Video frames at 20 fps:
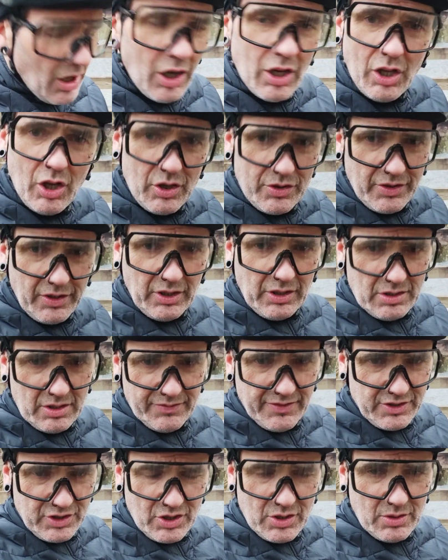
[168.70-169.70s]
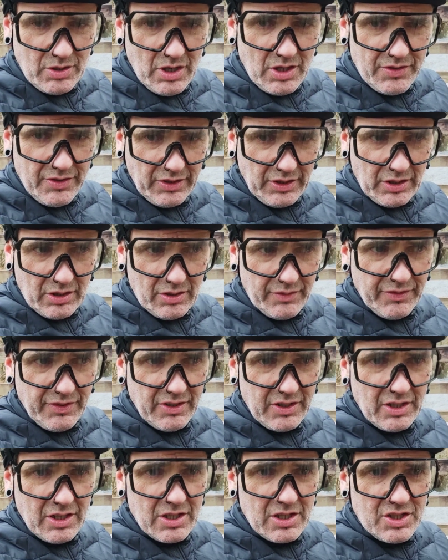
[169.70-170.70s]
I like the glove. I do like the glove.
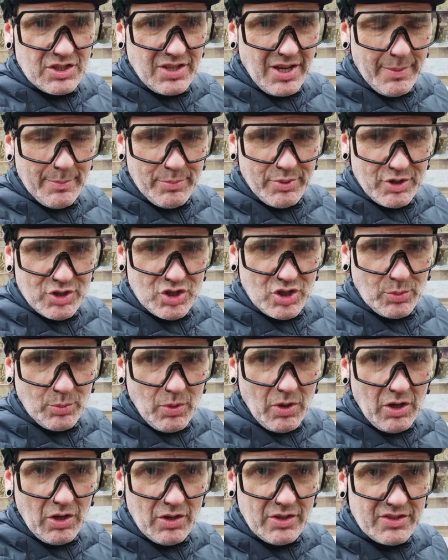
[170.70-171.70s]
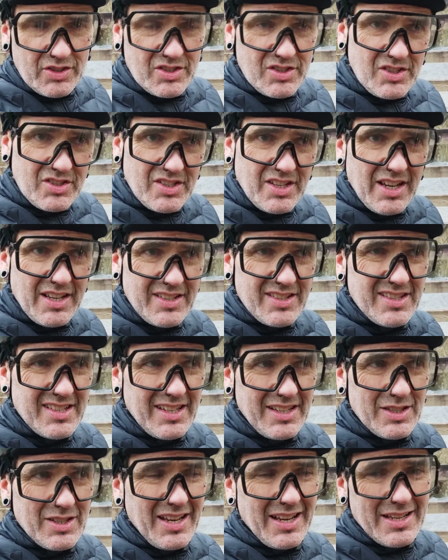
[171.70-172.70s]
Temperature wise, as I said,
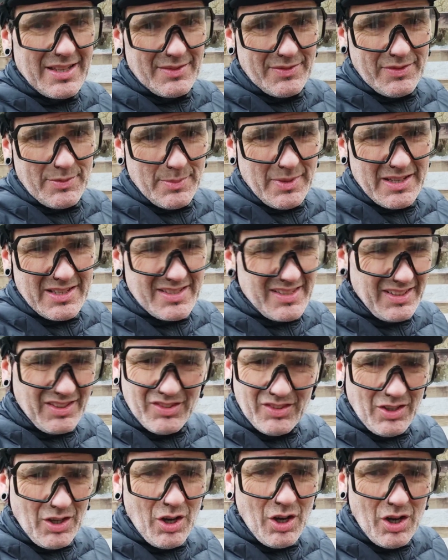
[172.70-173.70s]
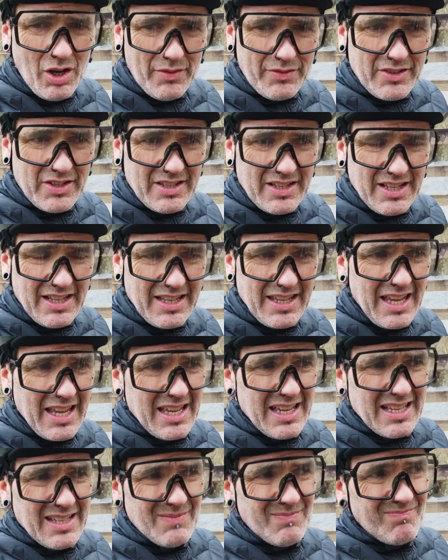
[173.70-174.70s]
6.8 for me, 6.5 today.
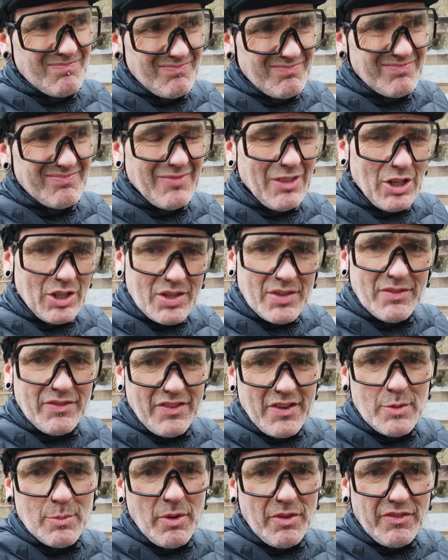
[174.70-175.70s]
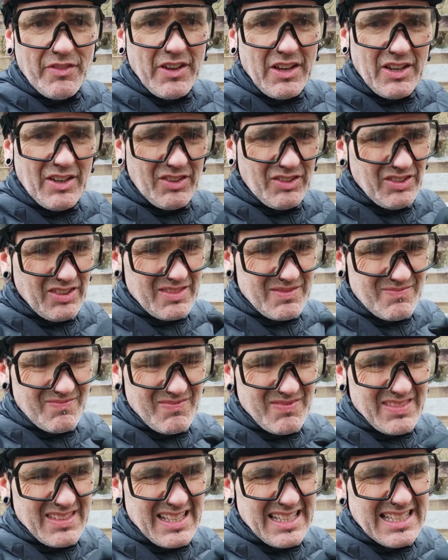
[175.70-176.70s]
I can feel my fingers are
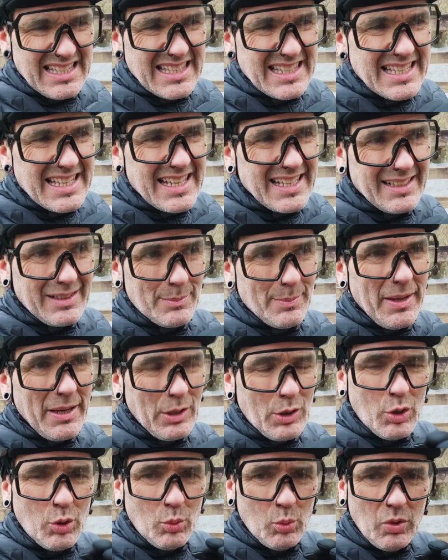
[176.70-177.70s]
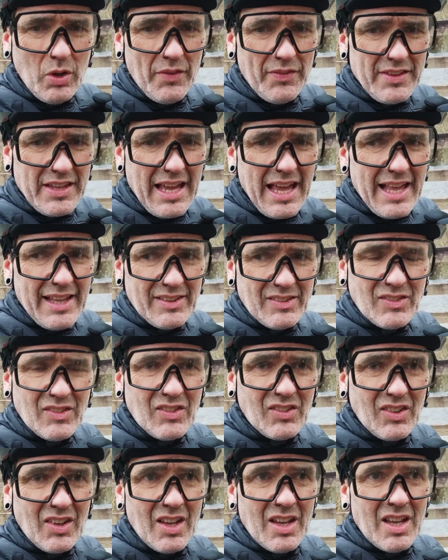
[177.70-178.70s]
a little bit cool on the
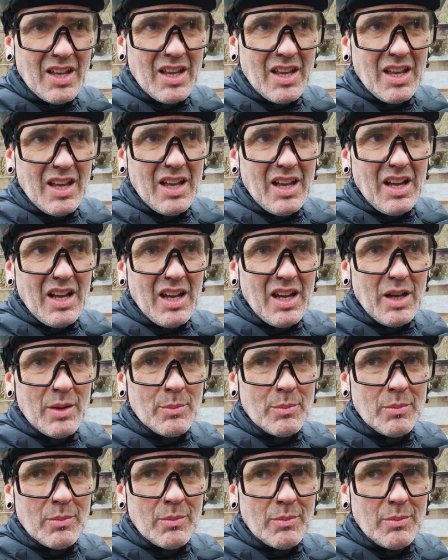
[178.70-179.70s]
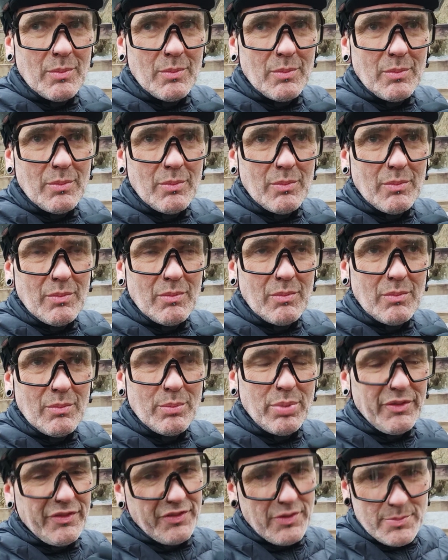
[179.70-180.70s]
ends,
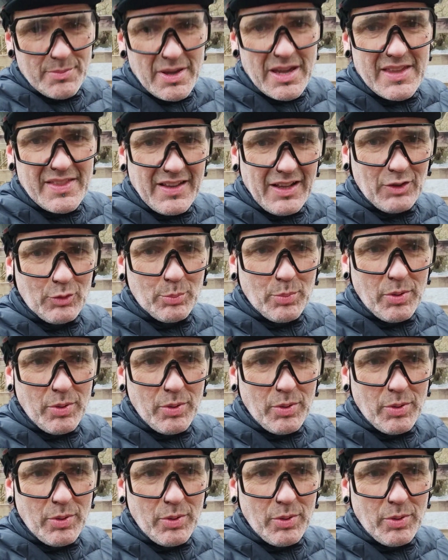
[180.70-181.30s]
but for me that's